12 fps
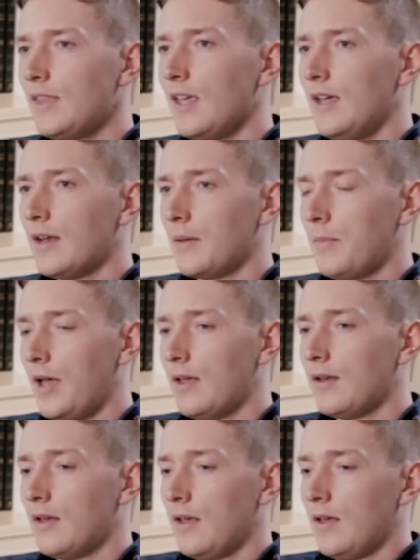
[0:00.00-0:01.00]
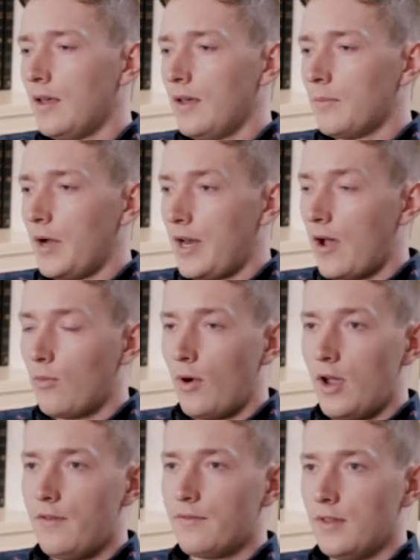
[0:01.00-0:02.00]
And I met my now
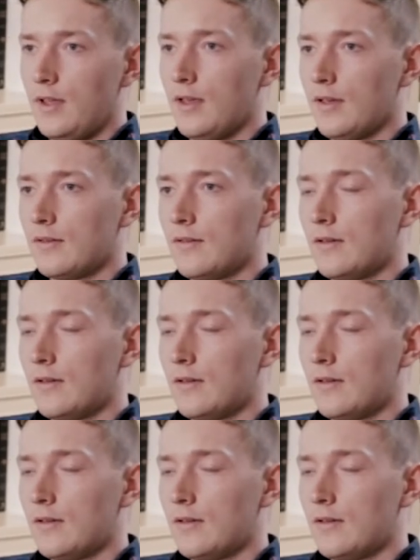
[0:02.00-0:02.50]
wife, Leah,